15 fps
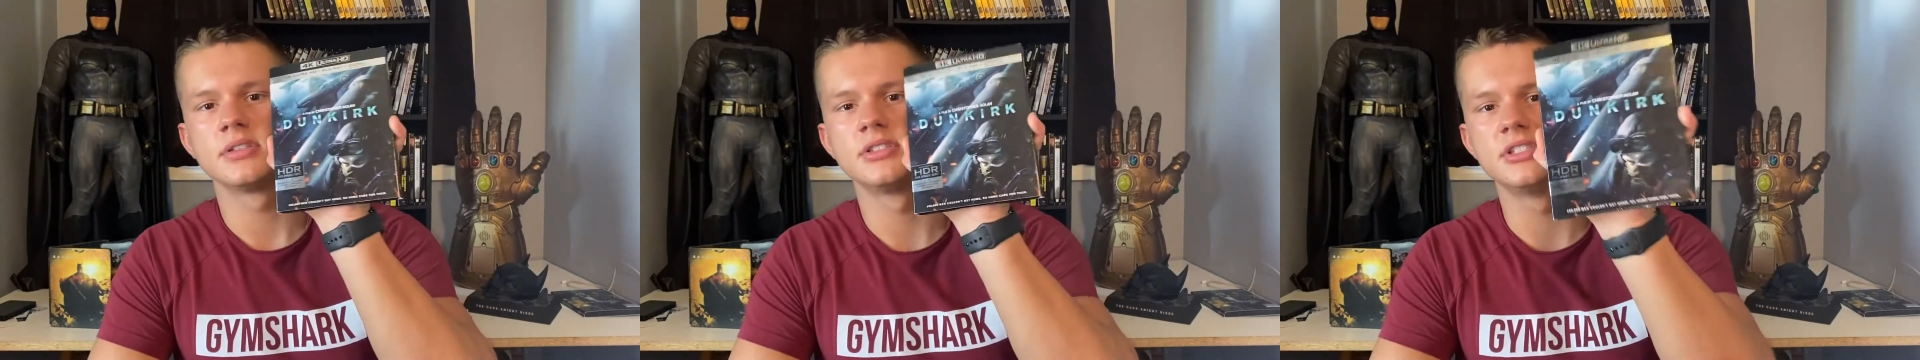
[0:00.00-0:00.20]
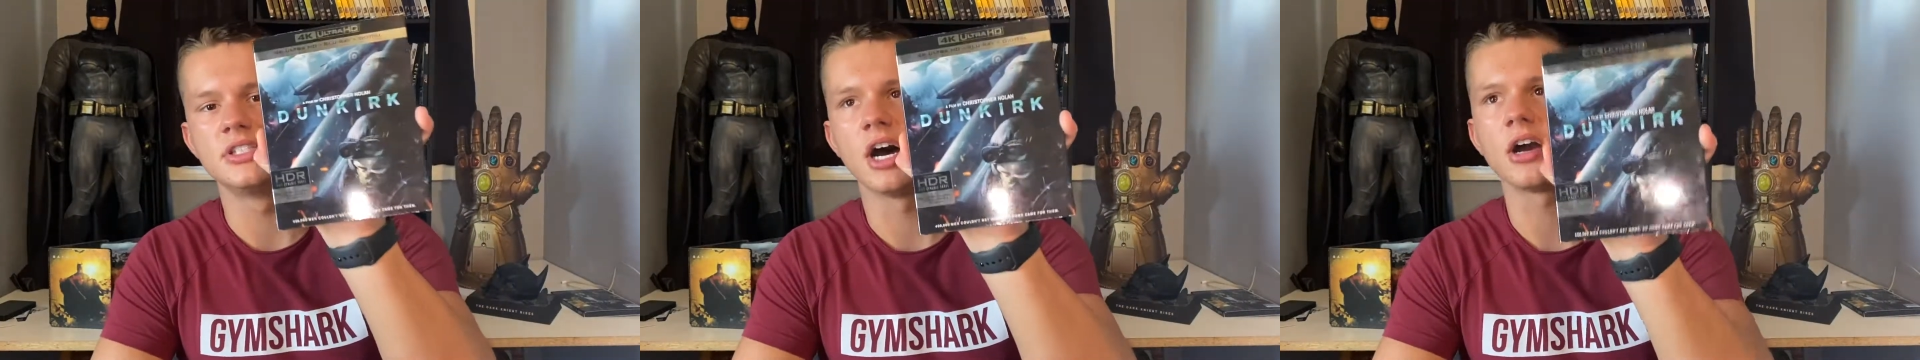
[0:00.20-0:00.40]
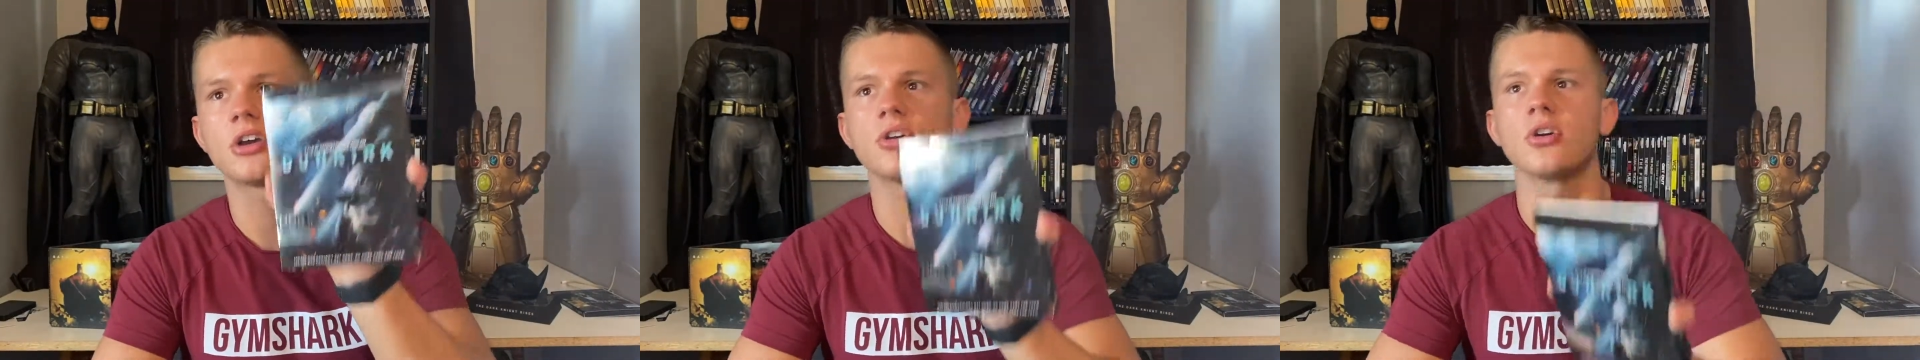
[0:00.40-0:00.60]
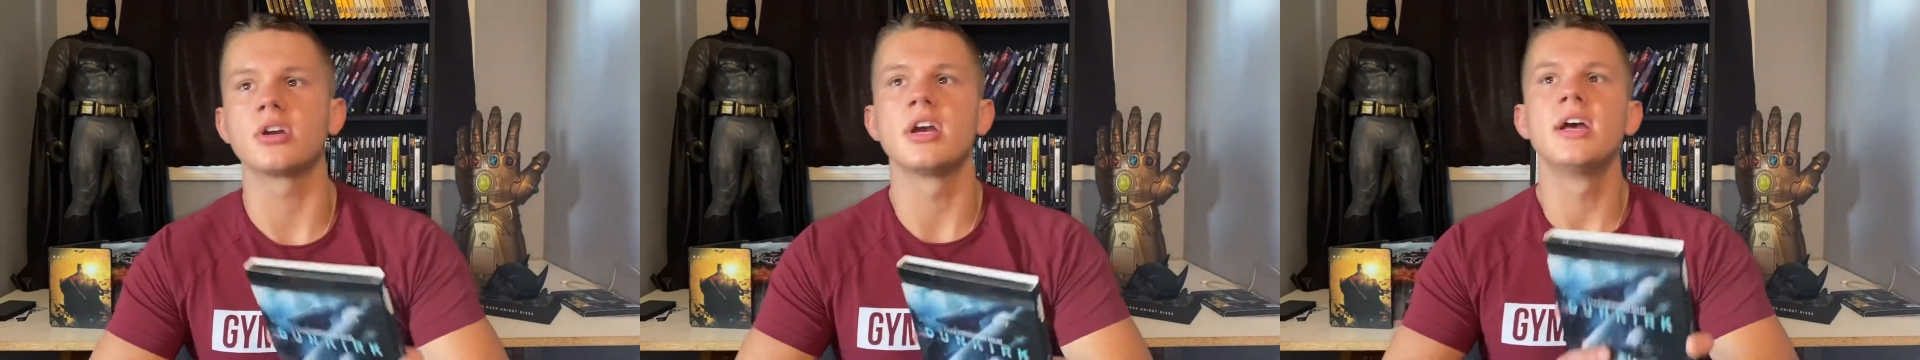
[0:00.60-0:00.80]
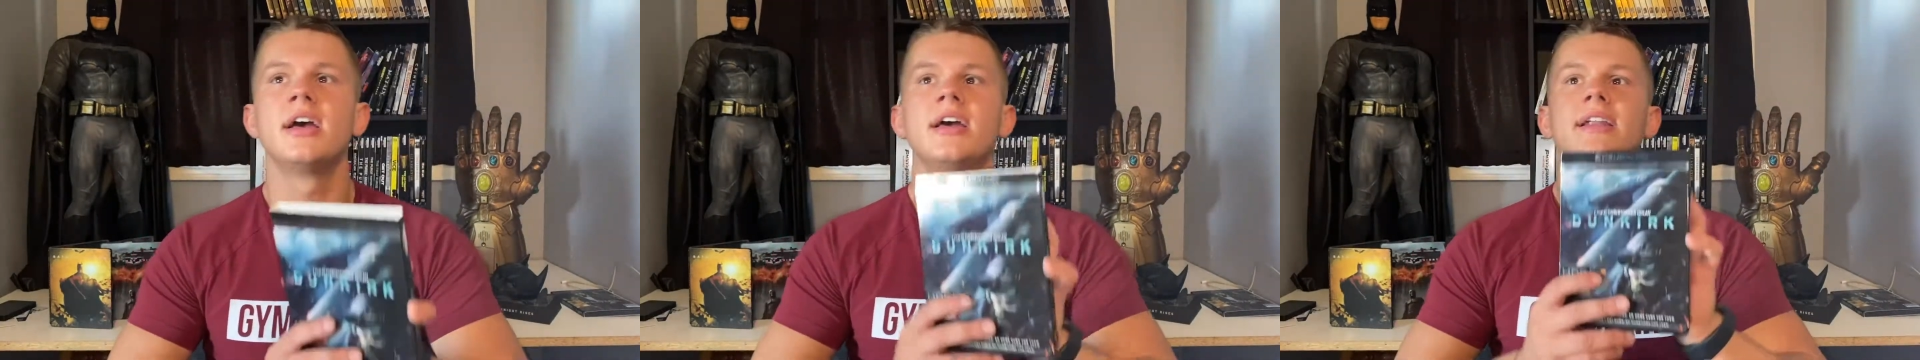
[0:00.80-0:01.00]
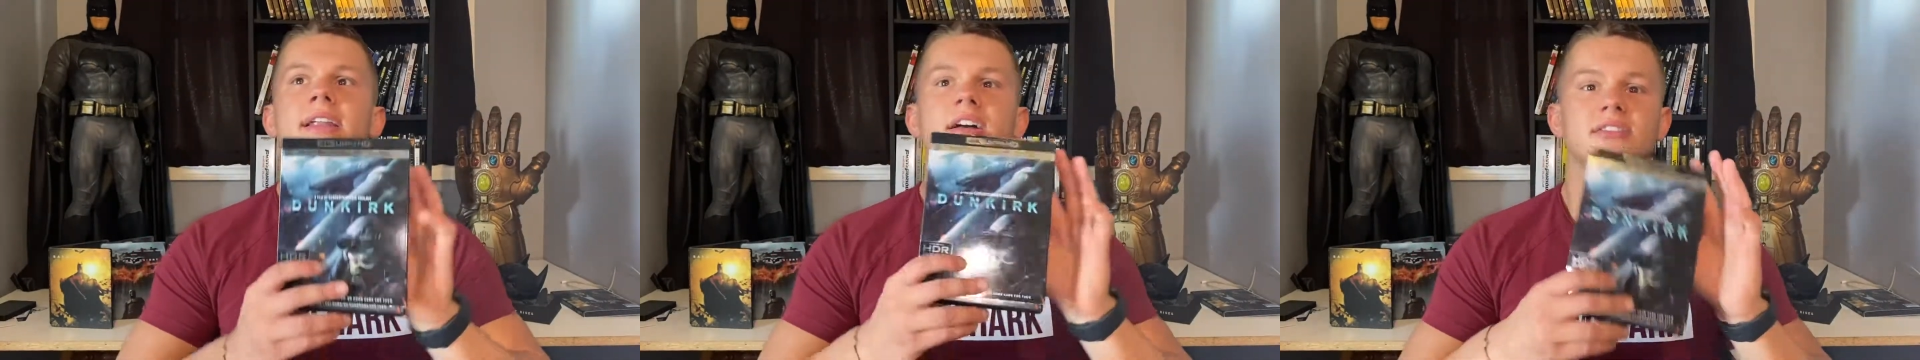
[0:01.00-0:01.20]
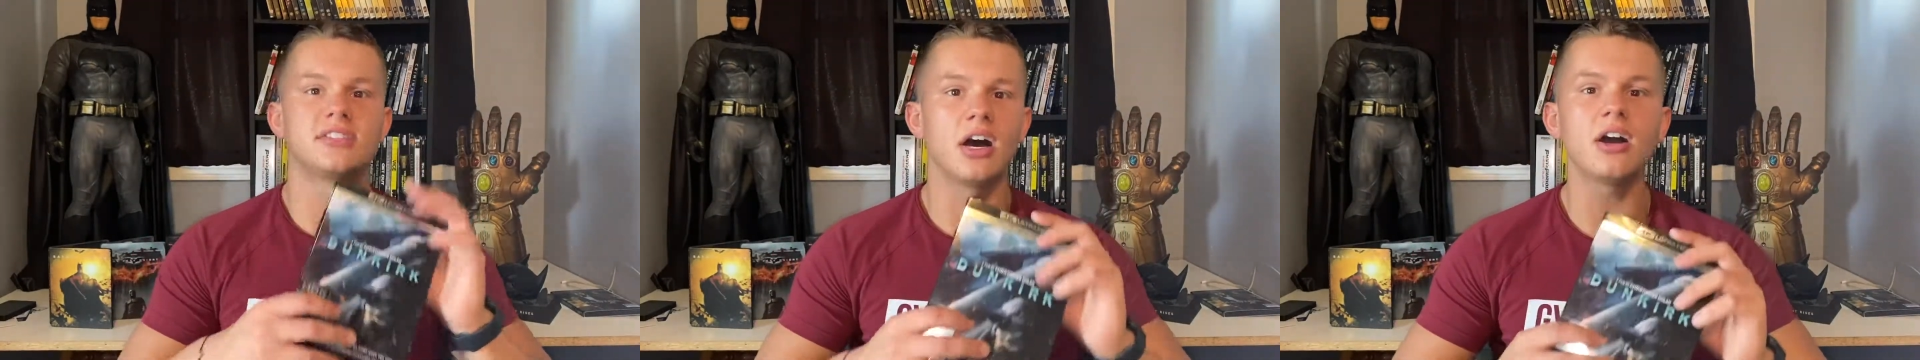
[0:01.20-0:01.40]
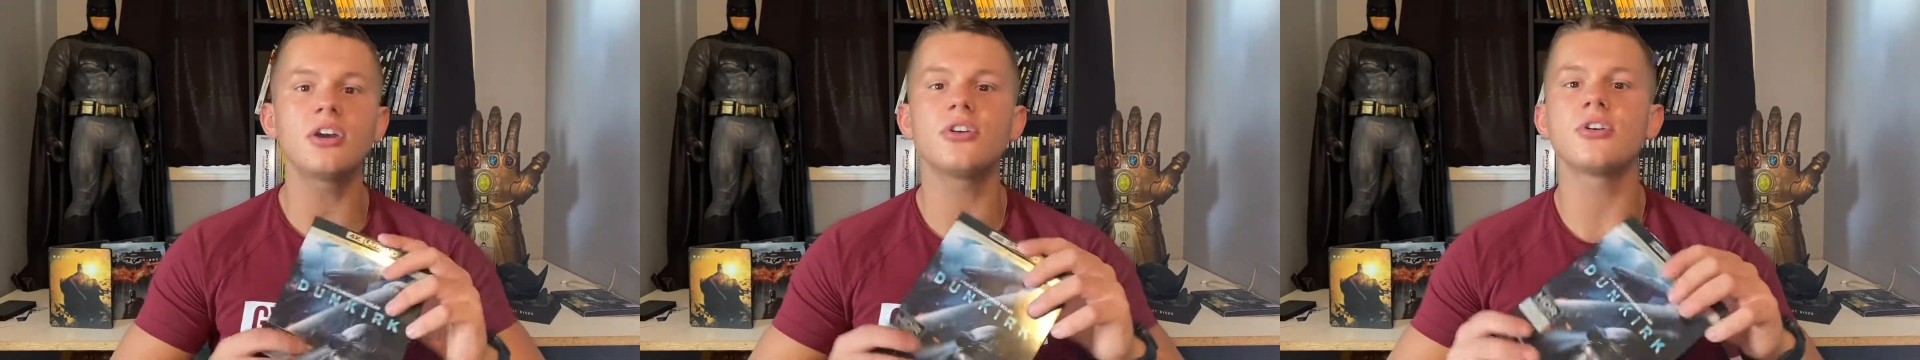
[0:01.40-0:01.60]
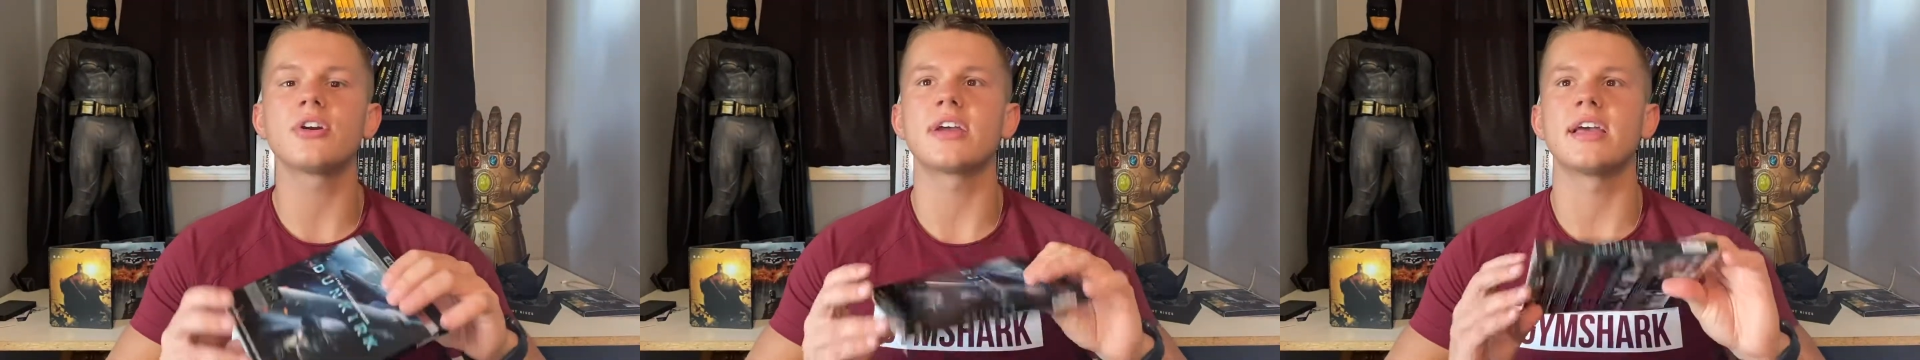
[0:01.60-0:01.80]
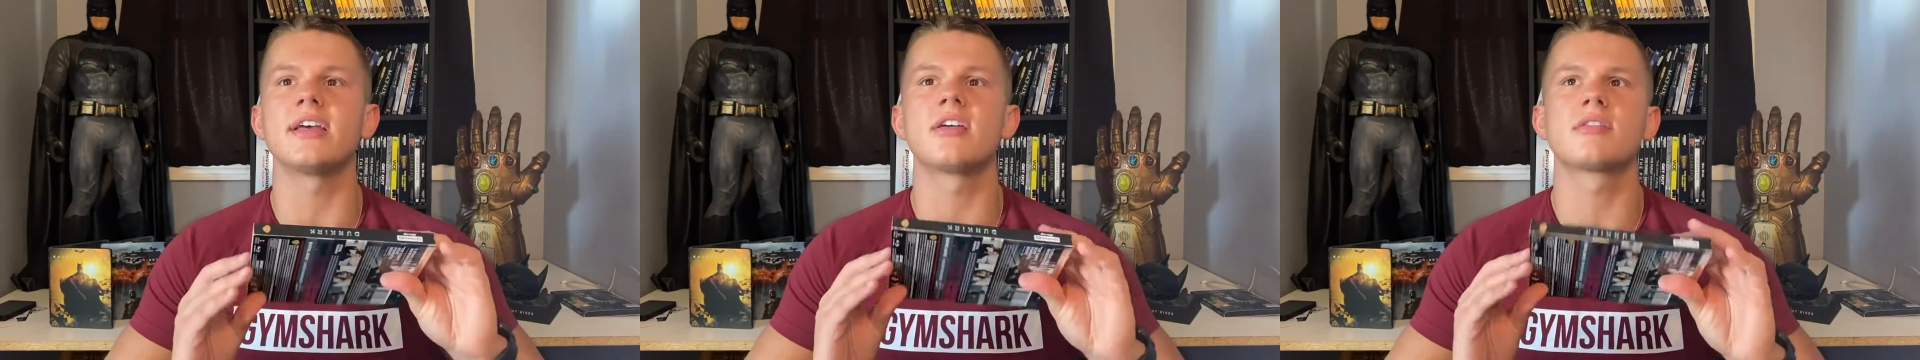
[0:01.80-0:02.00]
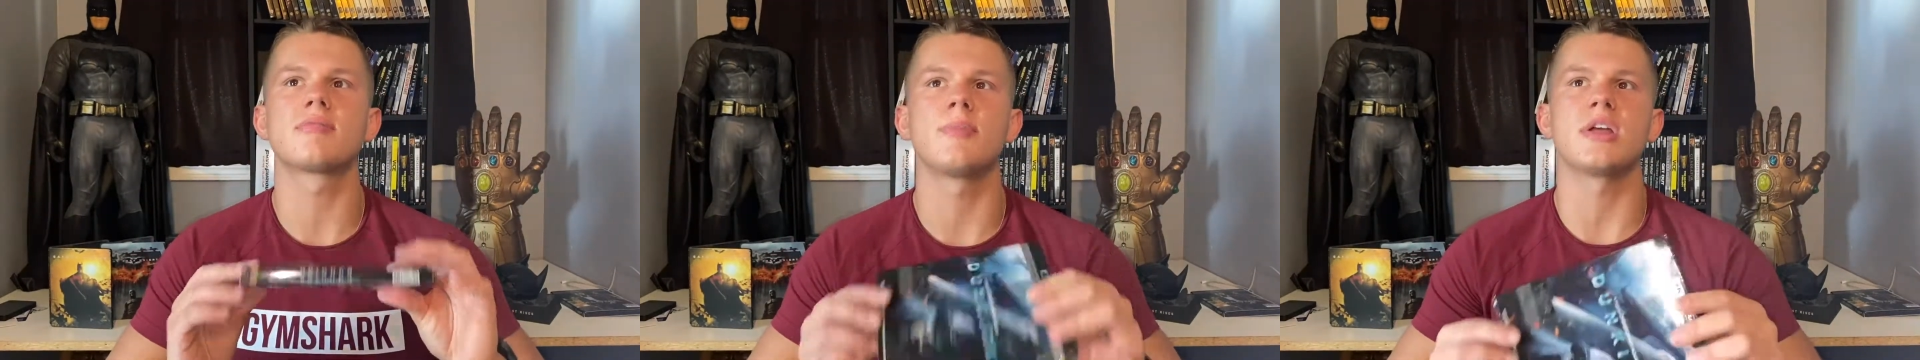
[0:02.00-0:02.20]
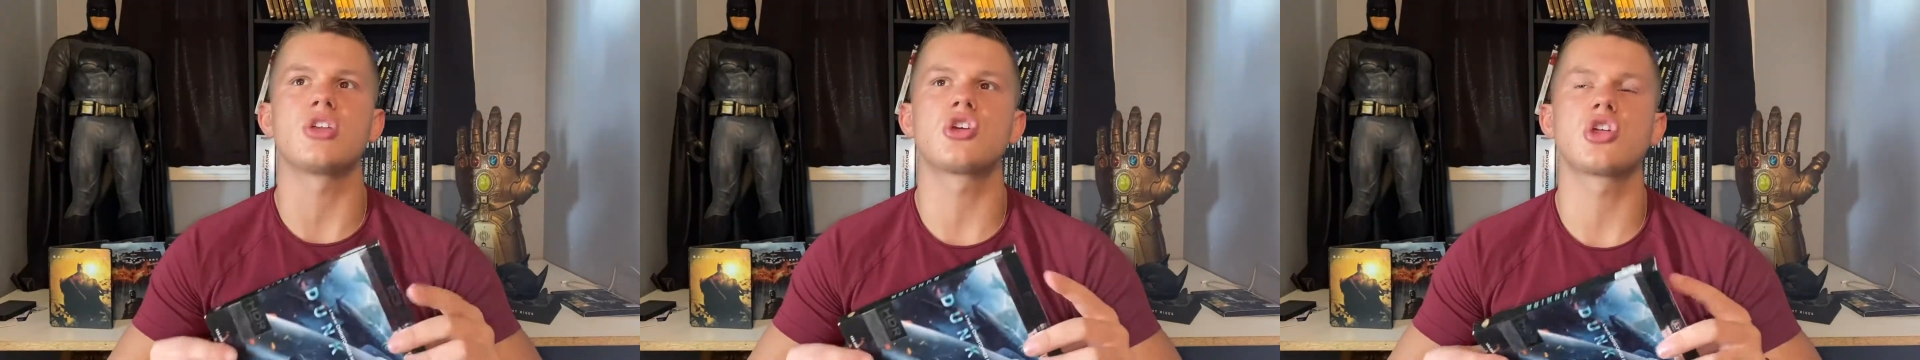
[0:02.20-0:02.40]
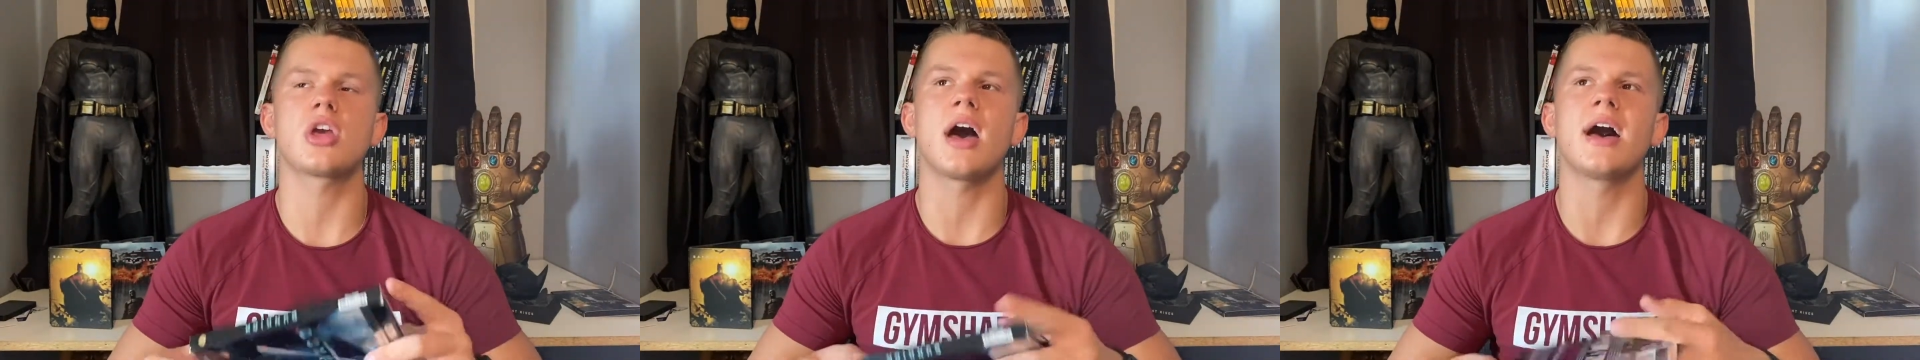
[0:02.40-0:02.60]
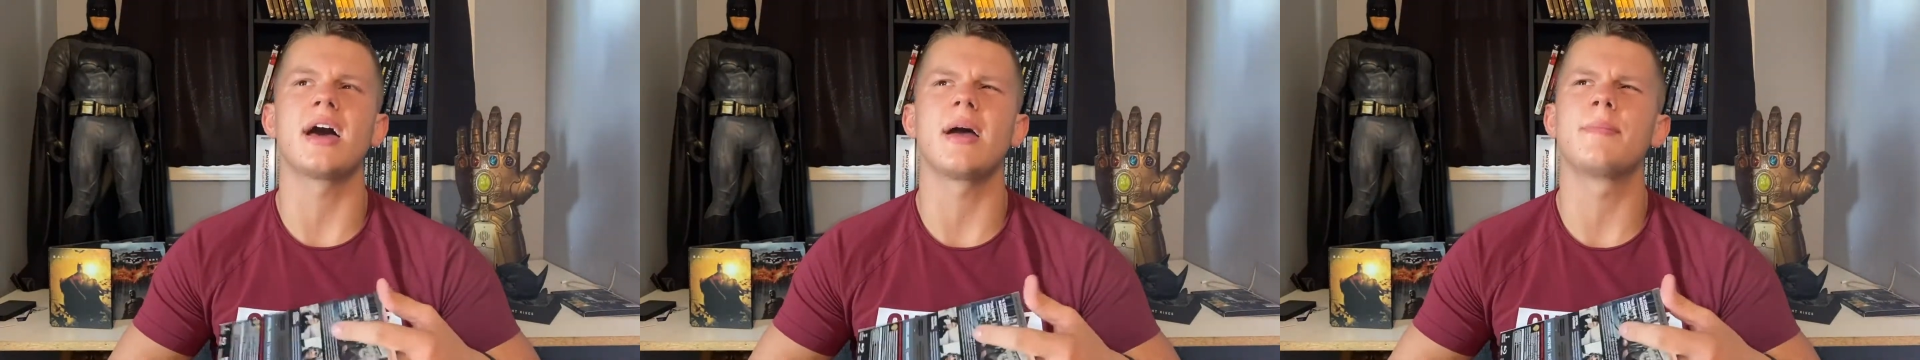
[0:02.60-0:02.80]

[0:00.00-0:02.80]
Dunkirk. Now, Dunkirk has been shot,